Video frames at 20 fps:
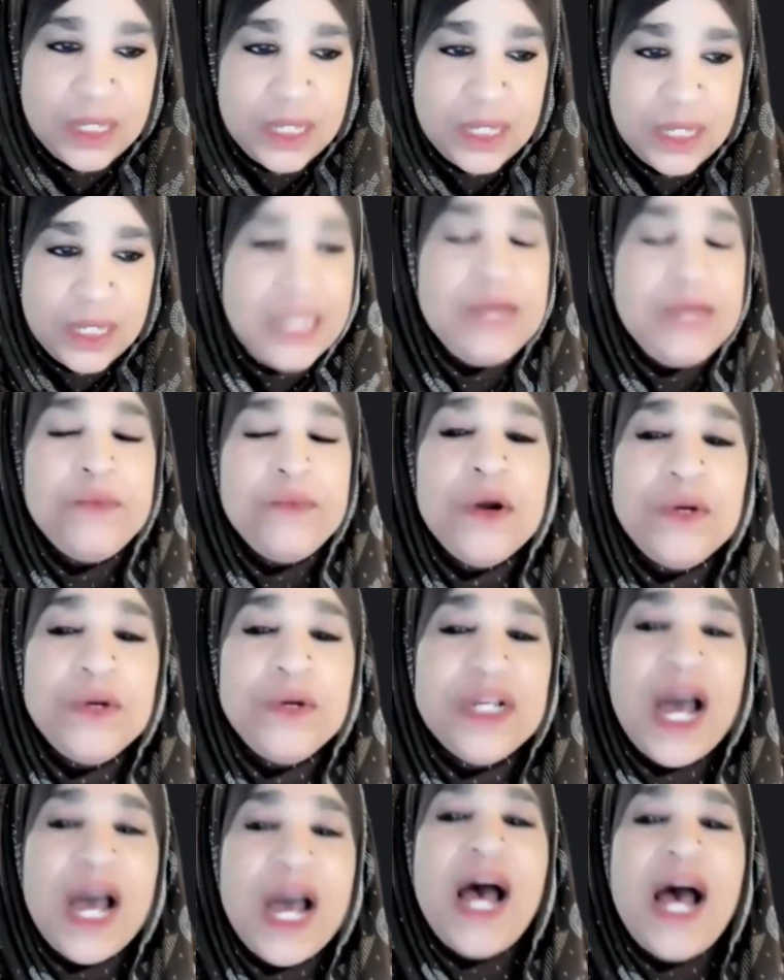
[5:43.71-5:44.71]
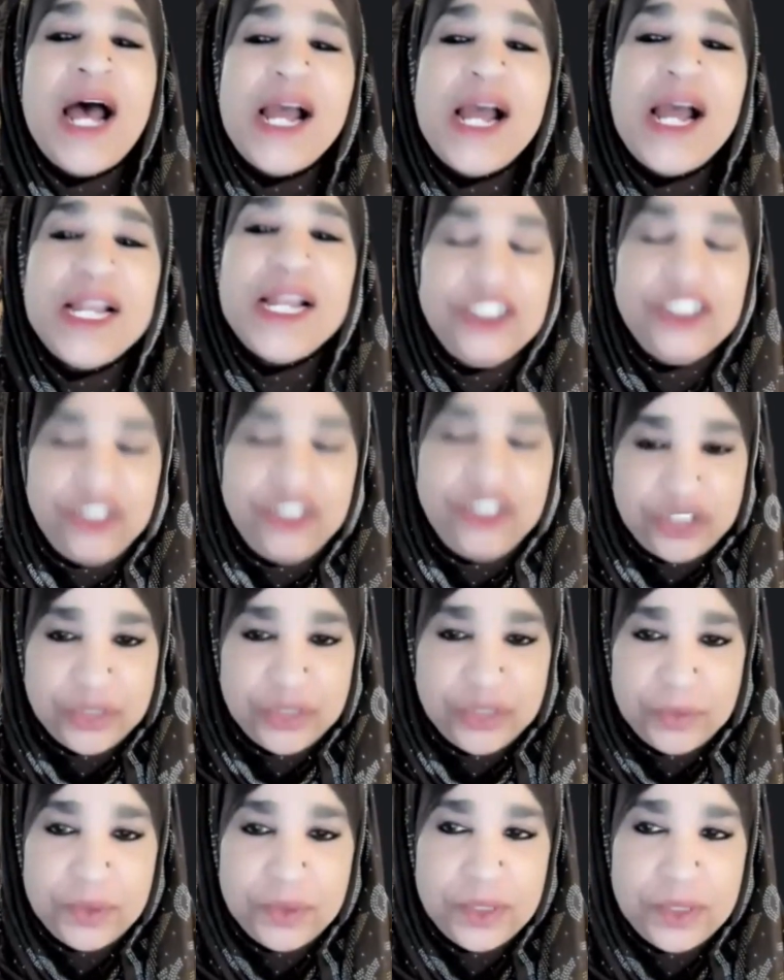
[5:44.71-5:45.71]
He will guide
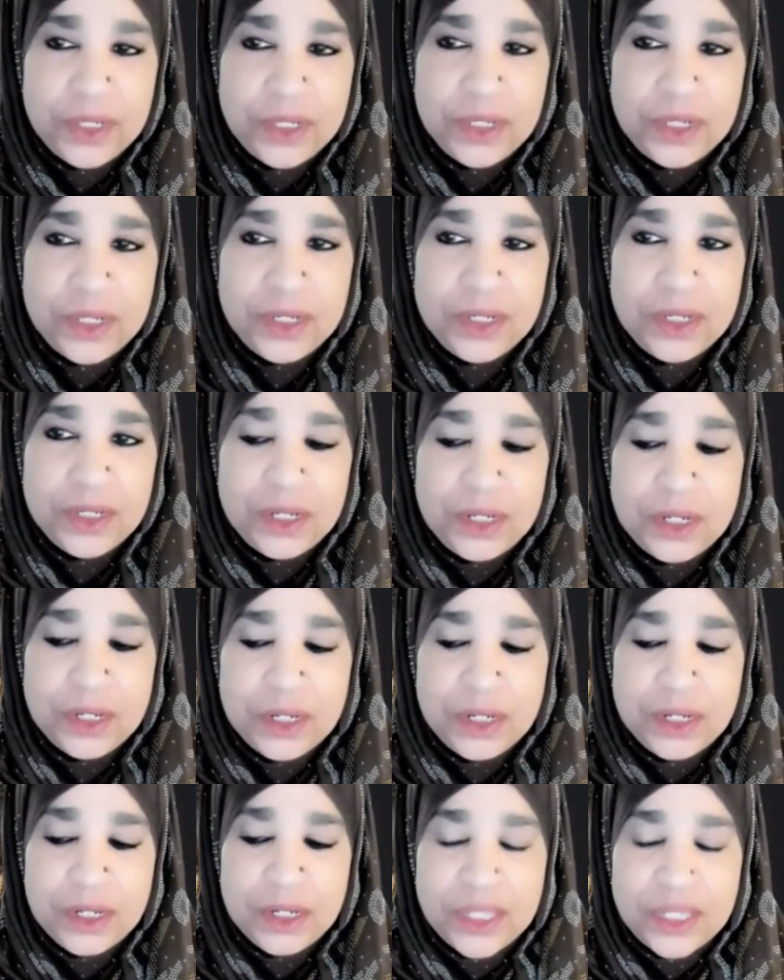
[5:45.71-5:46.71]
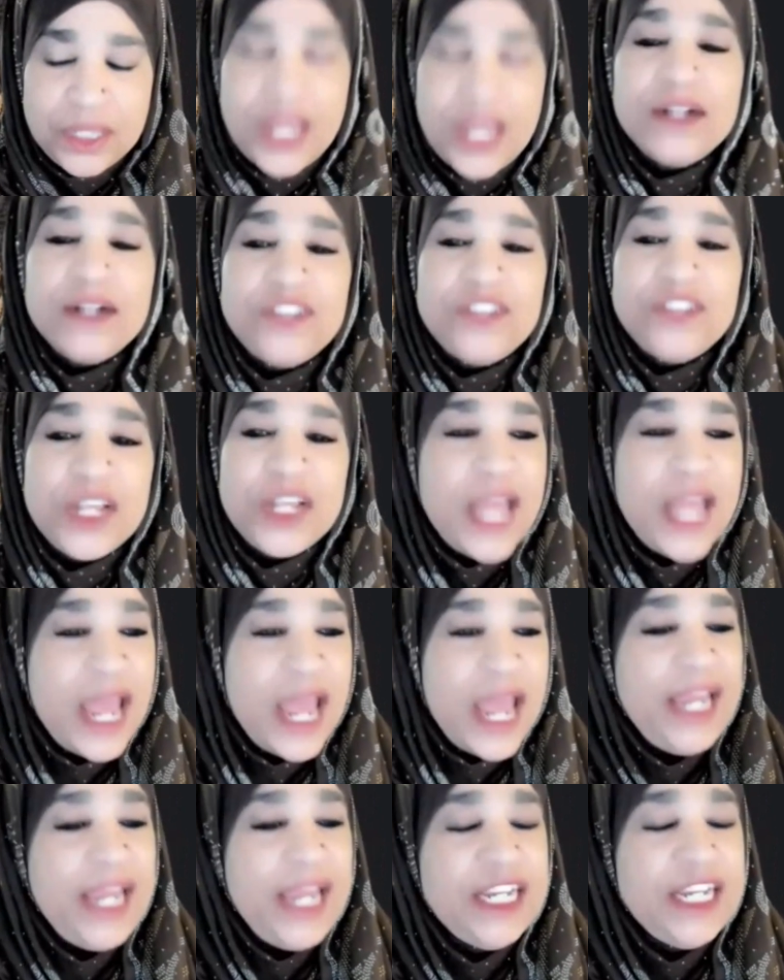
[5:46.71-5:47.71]
you. There's an
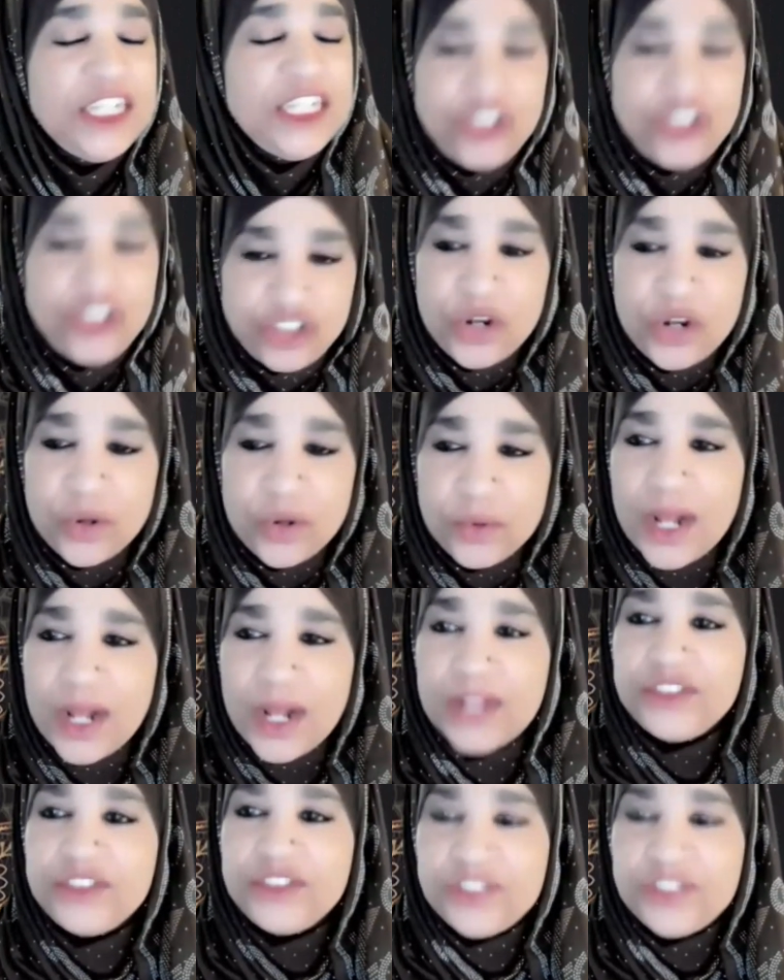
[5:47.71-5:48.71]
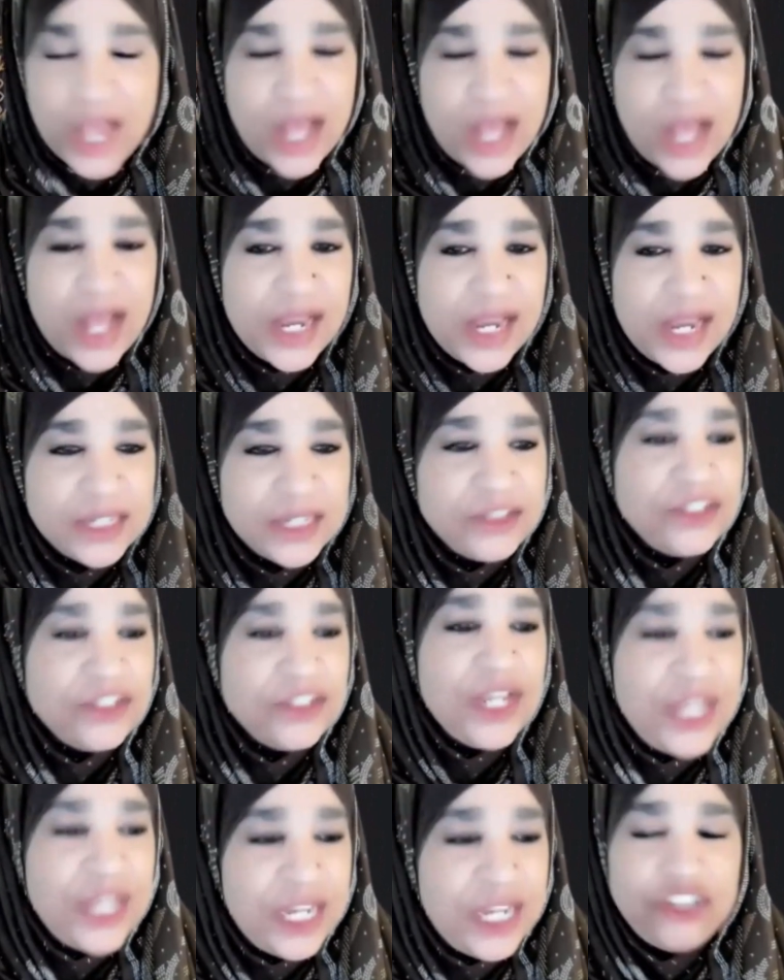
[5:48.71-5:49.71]
angel assigned
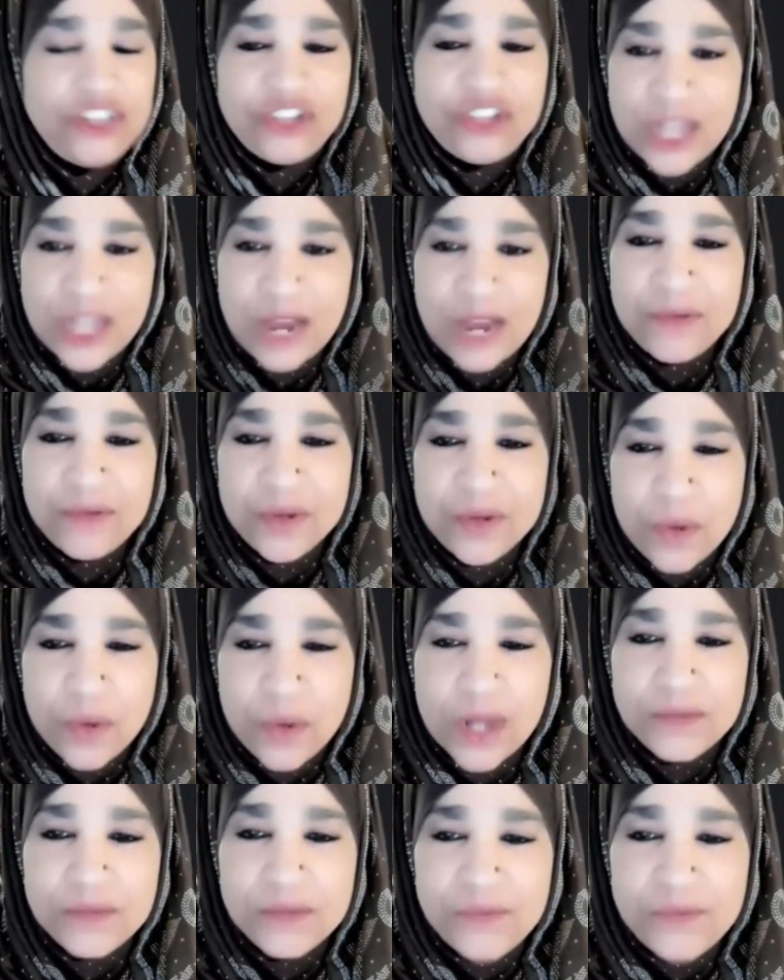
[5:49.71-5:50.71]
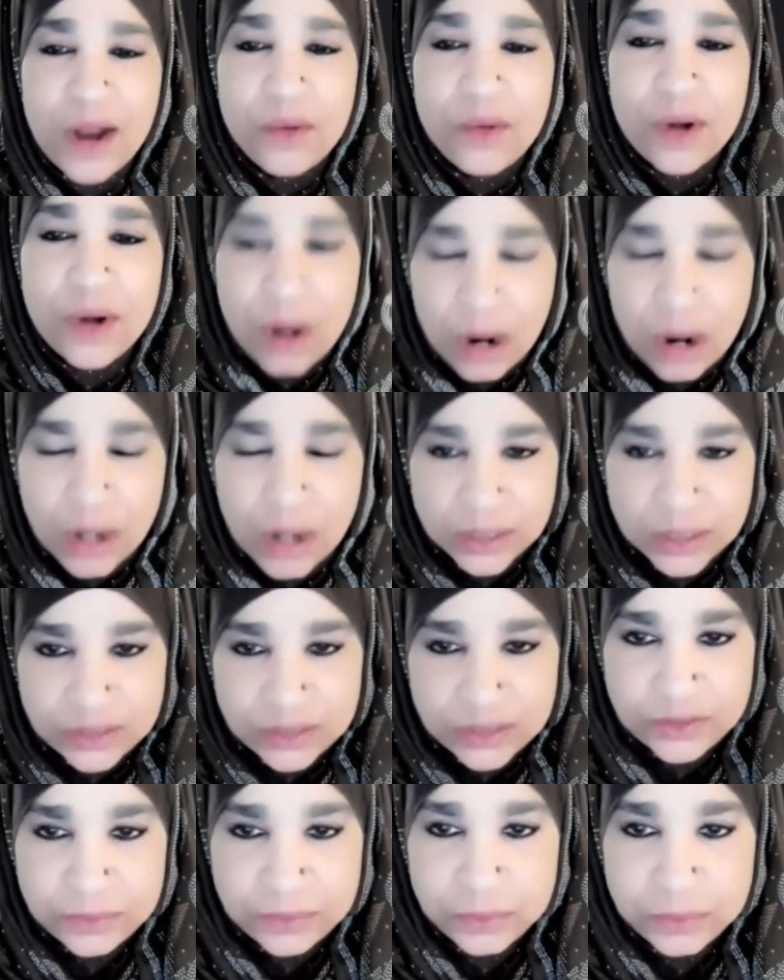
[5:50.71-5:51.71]
to each and every one of our
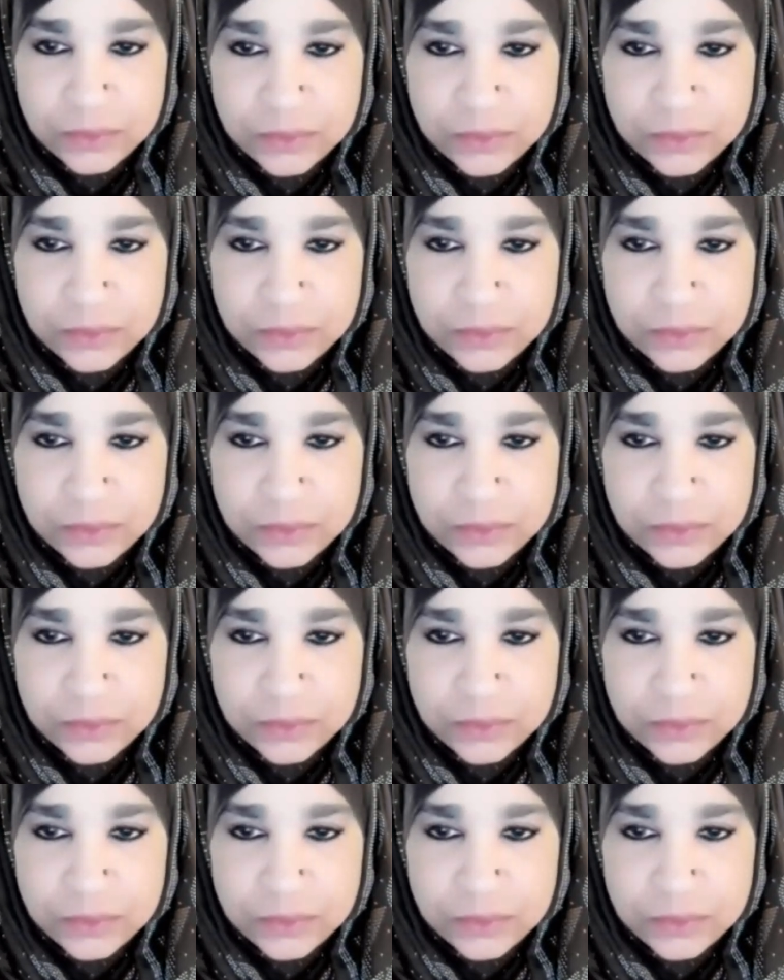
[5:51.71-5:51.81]
hearts.